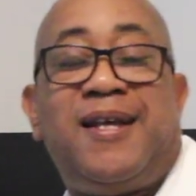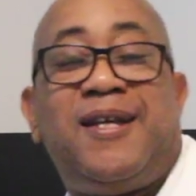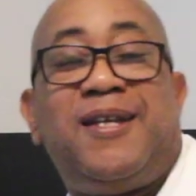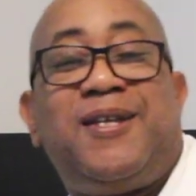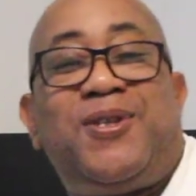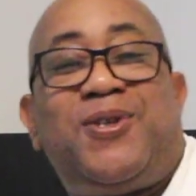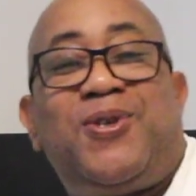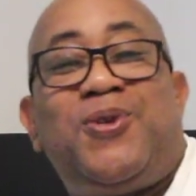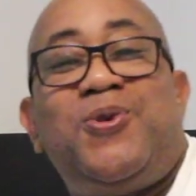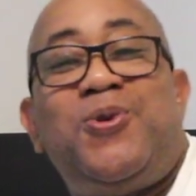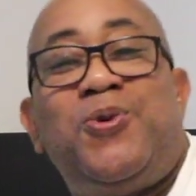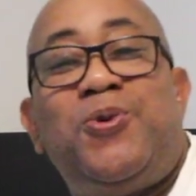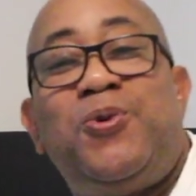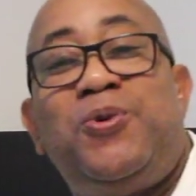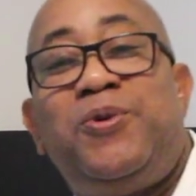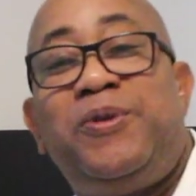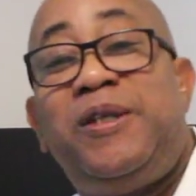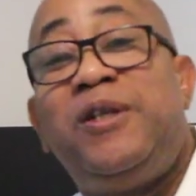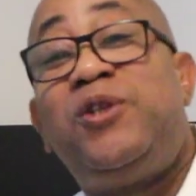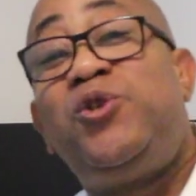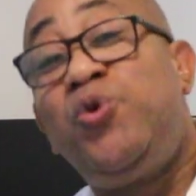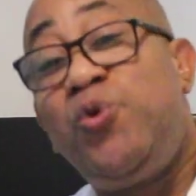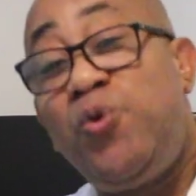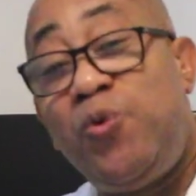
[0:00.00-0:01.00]
So
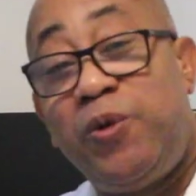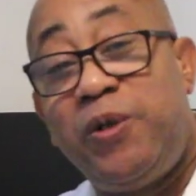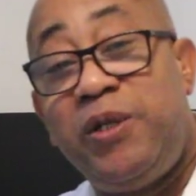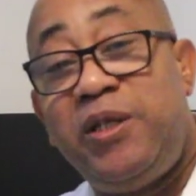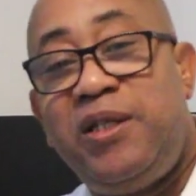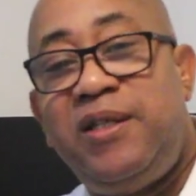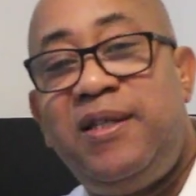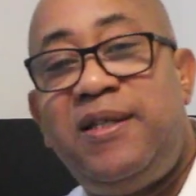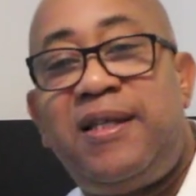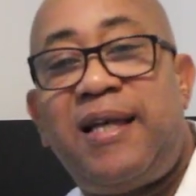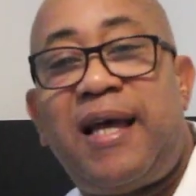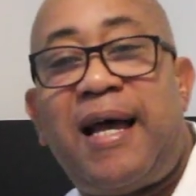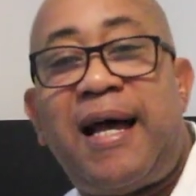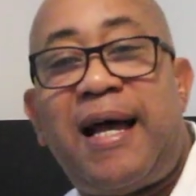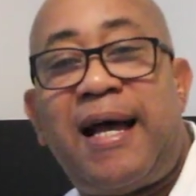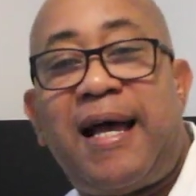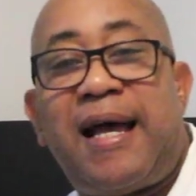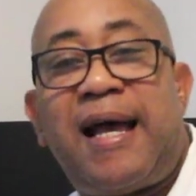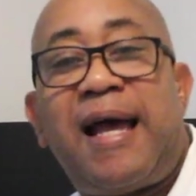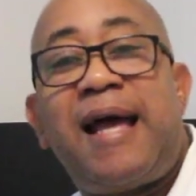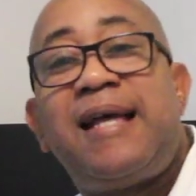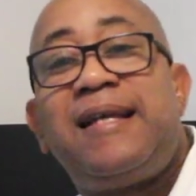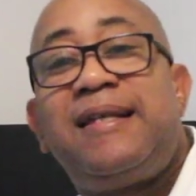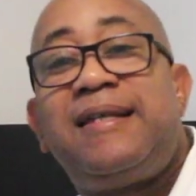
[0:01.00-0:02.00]
the two words
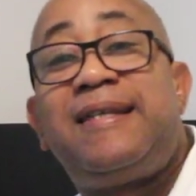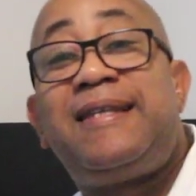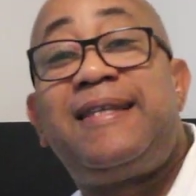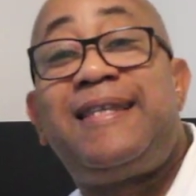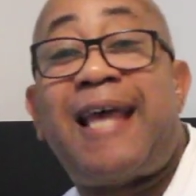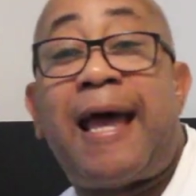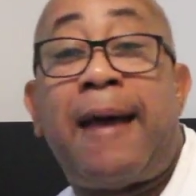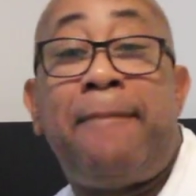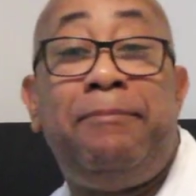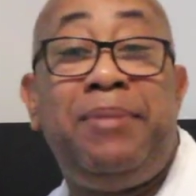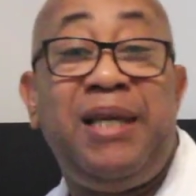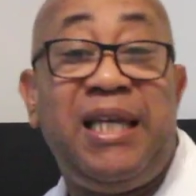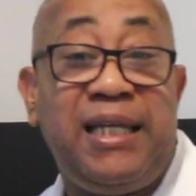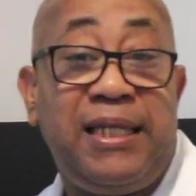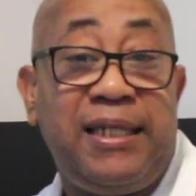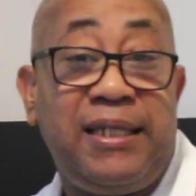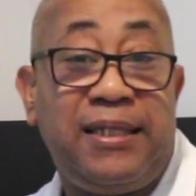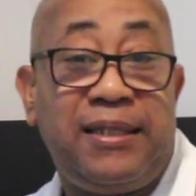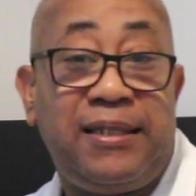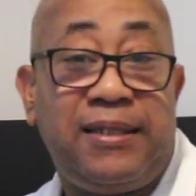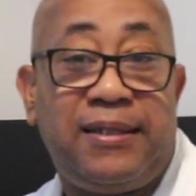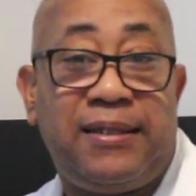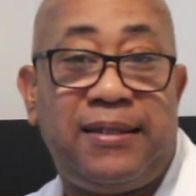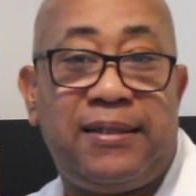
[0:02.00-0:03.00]
are
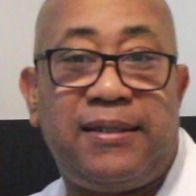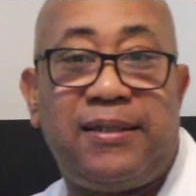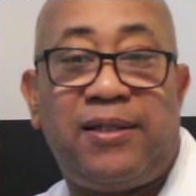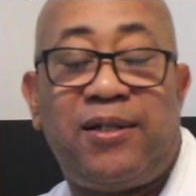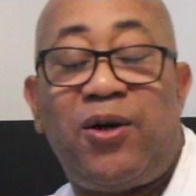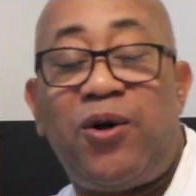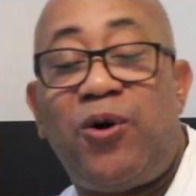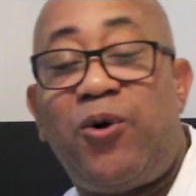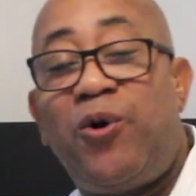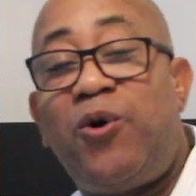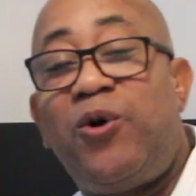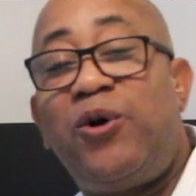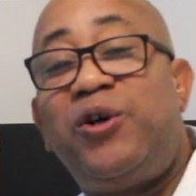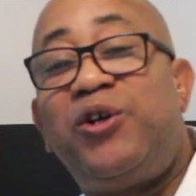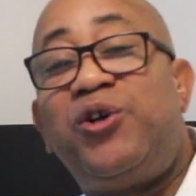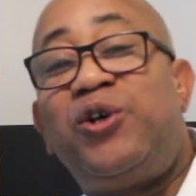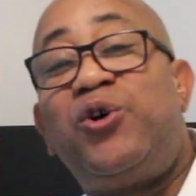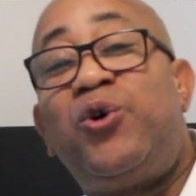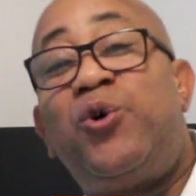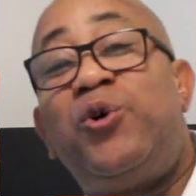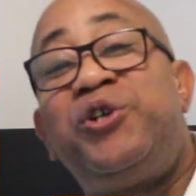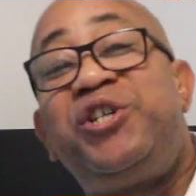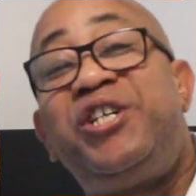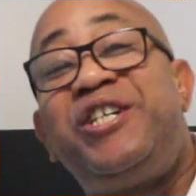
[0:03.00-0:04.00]
Sabine
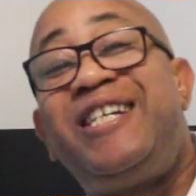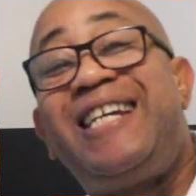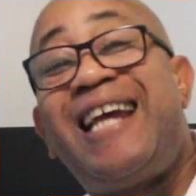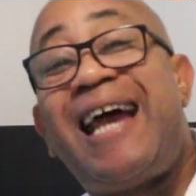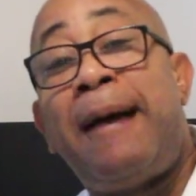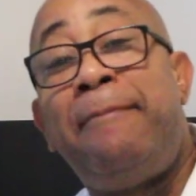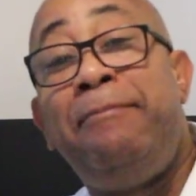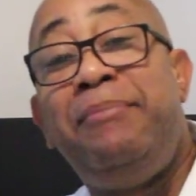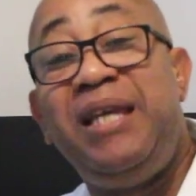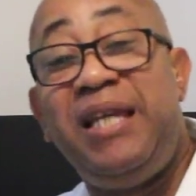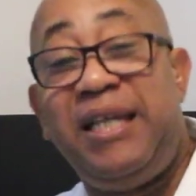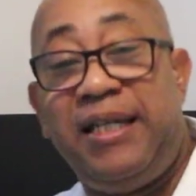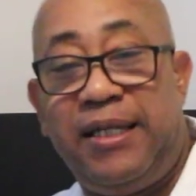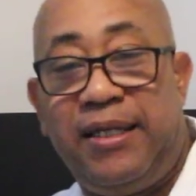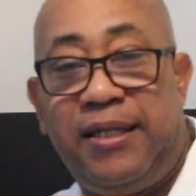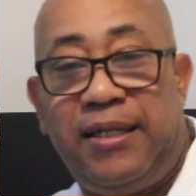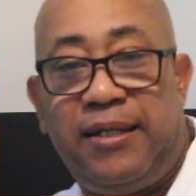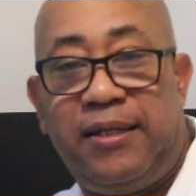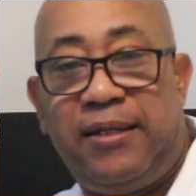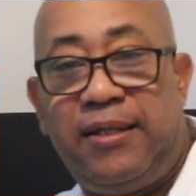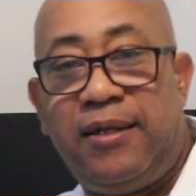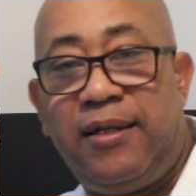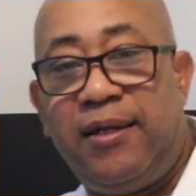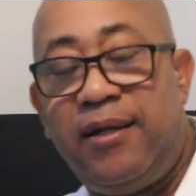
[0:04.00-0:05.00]
or
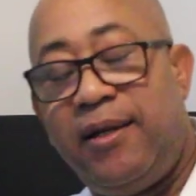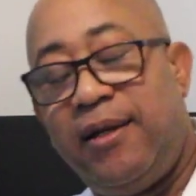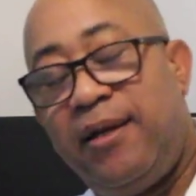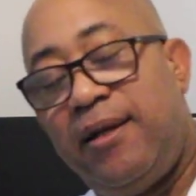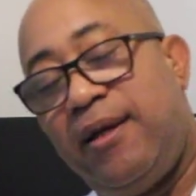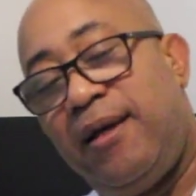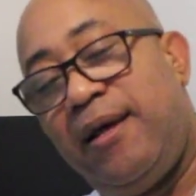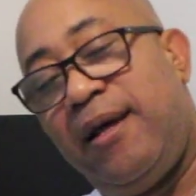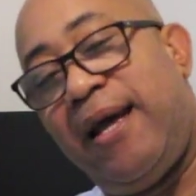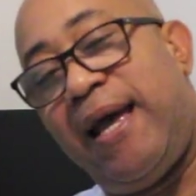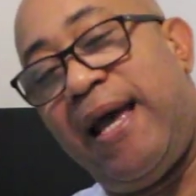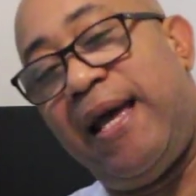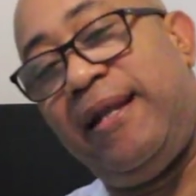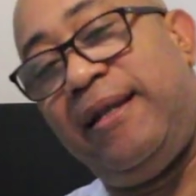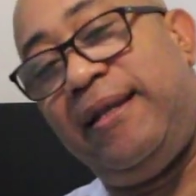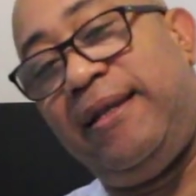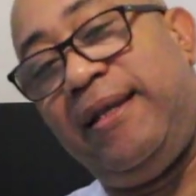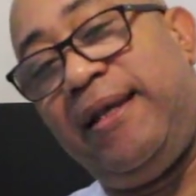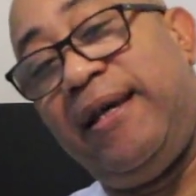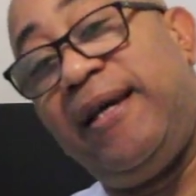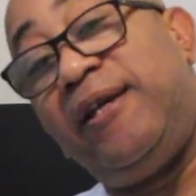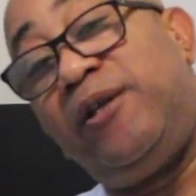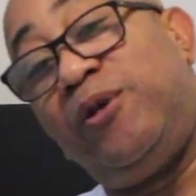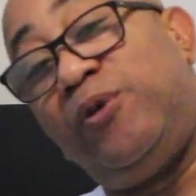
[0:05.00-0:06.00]
Shabin, and
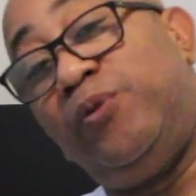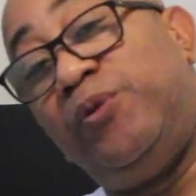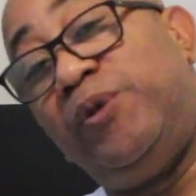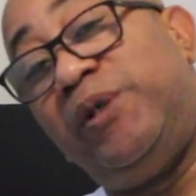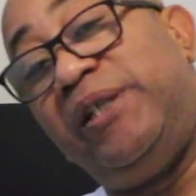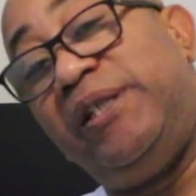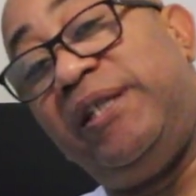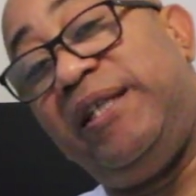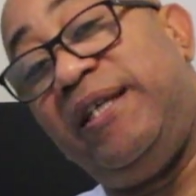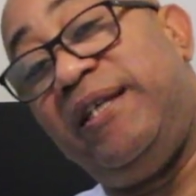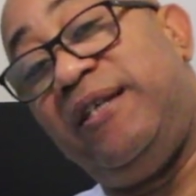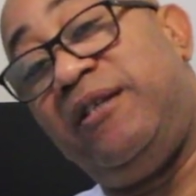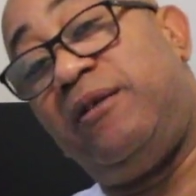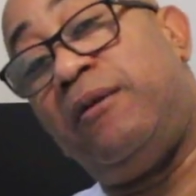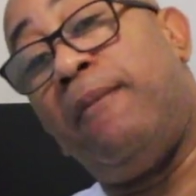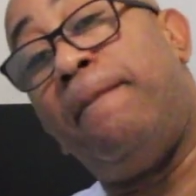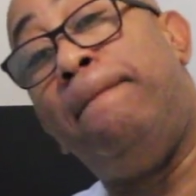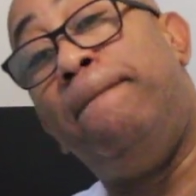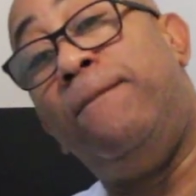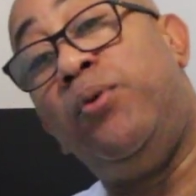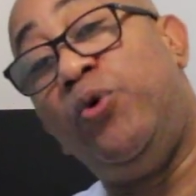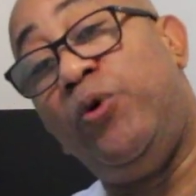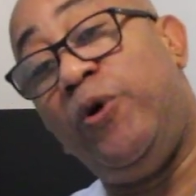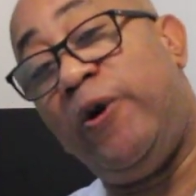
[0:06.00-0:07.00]
the other one is
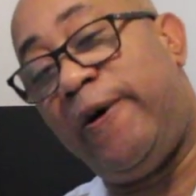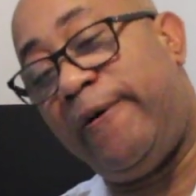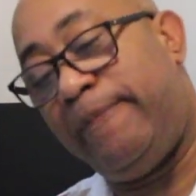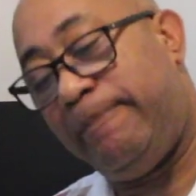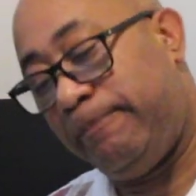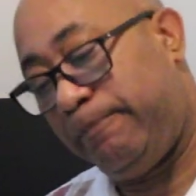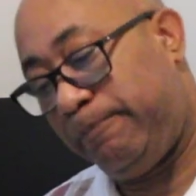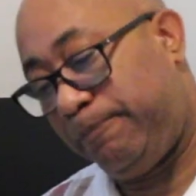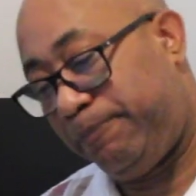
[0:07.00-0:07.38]
Bolong.